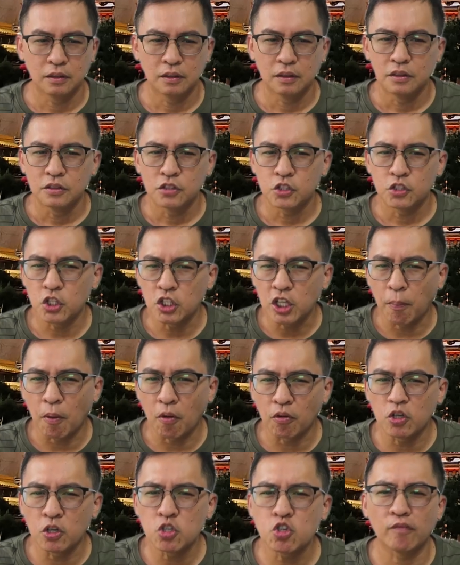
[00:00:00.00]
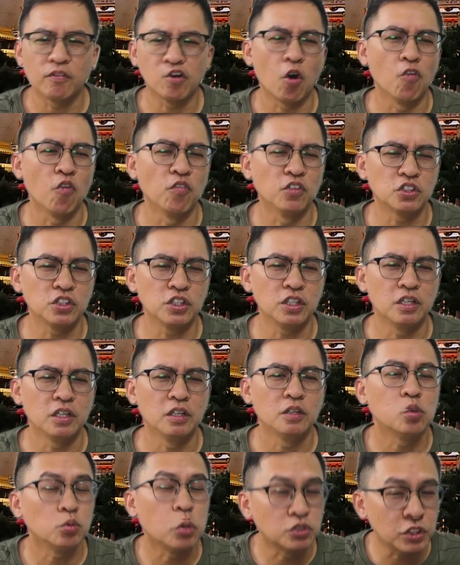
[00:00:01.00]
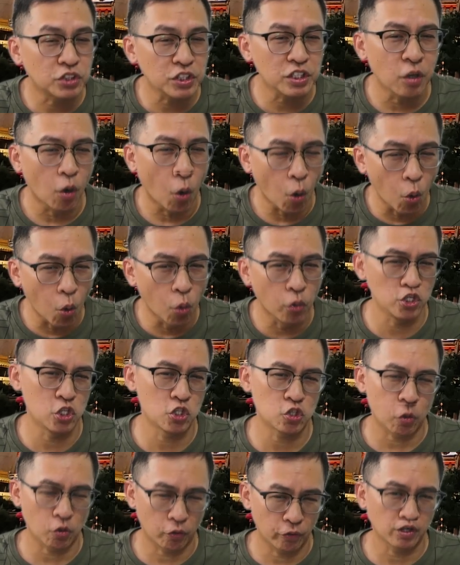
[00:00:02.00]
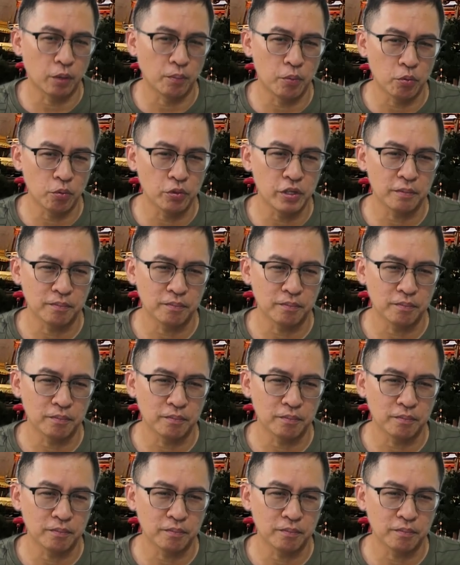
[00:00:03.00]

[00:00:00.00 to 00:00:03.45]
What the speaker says: Singaporeans travel overseas to see old historical buildings.